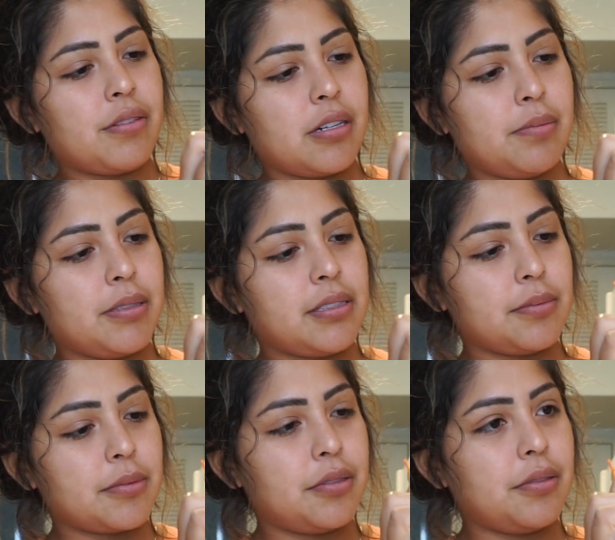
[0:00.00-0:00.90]
I'm gonna put
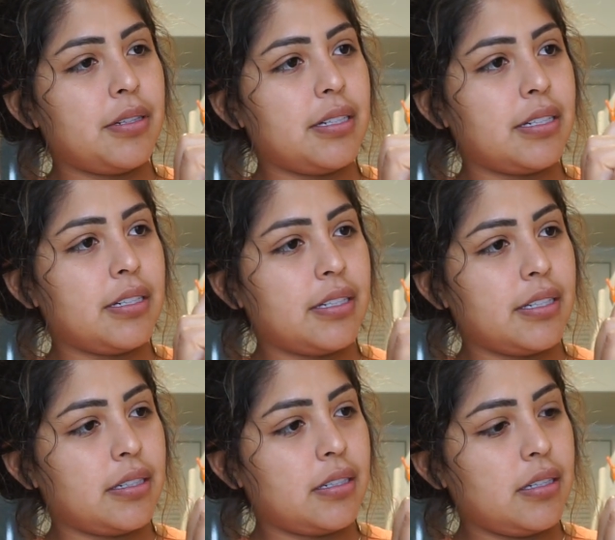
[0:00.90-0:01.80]
some corn in
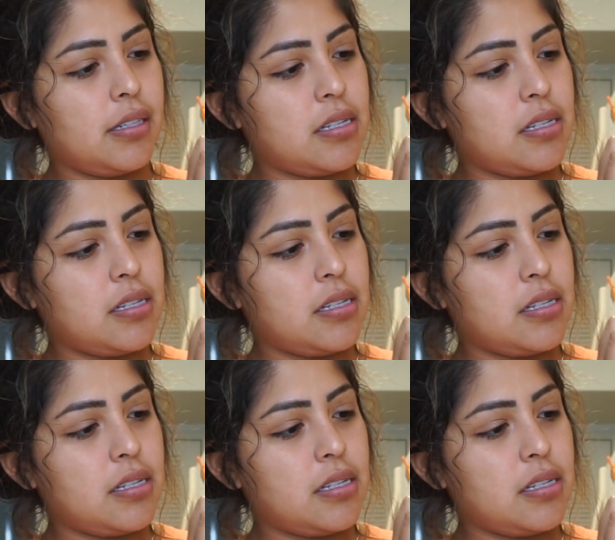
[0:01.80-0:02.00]
here.